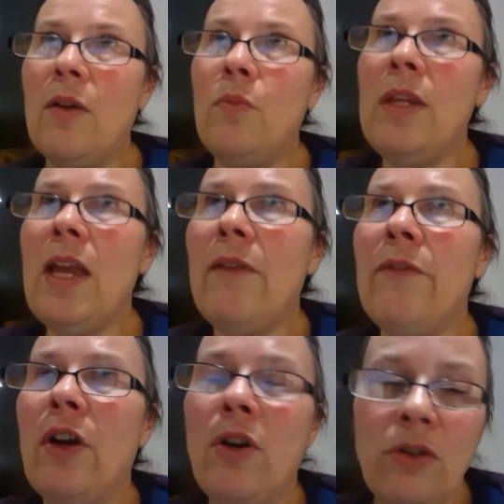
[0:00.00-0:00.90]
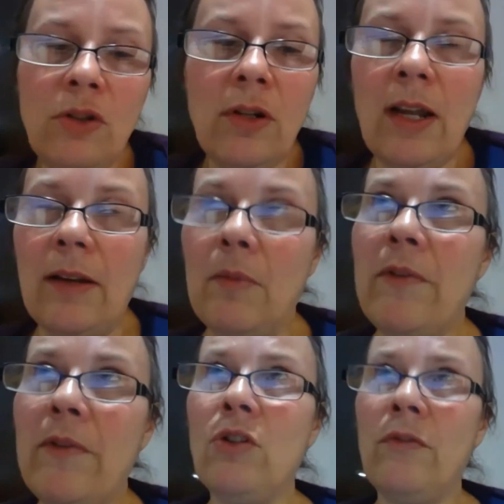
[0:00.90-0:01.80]
we have 100, like
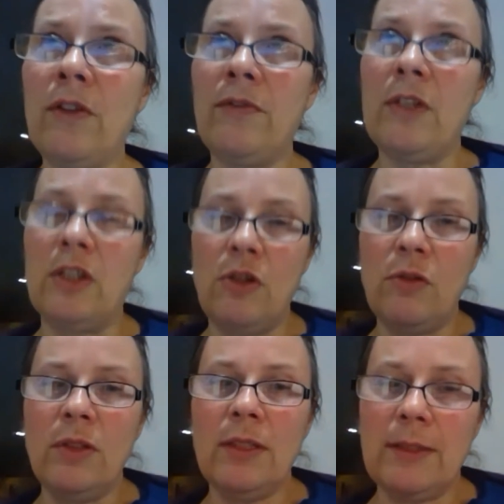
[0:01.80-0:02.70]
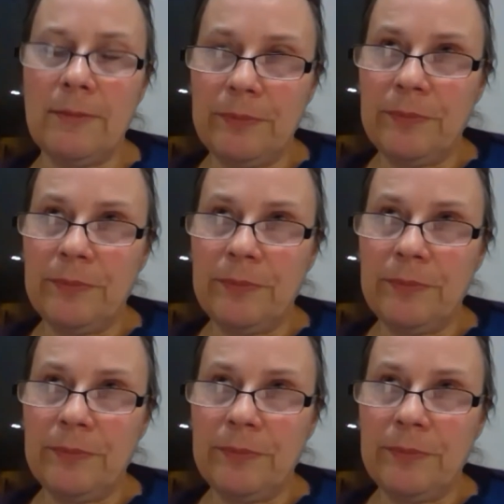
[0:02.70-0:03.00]
we've 150 students.